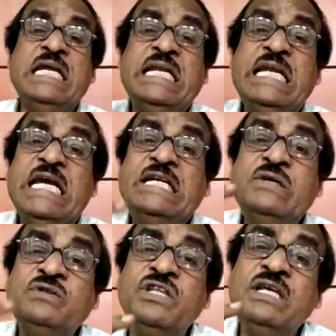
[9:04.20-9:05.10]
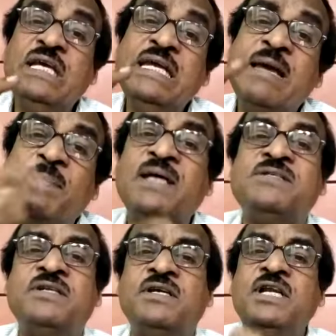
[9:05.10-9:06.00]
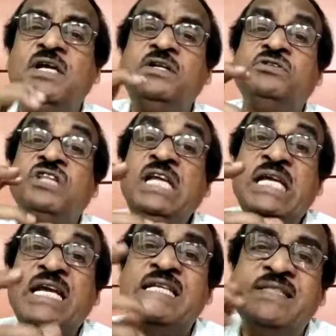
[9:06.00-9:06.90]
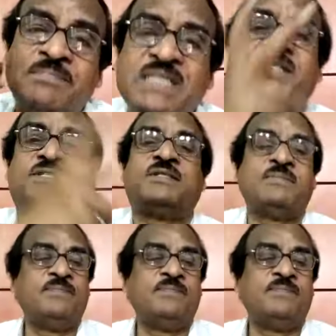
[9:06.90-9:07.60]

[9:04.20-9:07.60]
Creative thinking capacity. Creative thinking is a must.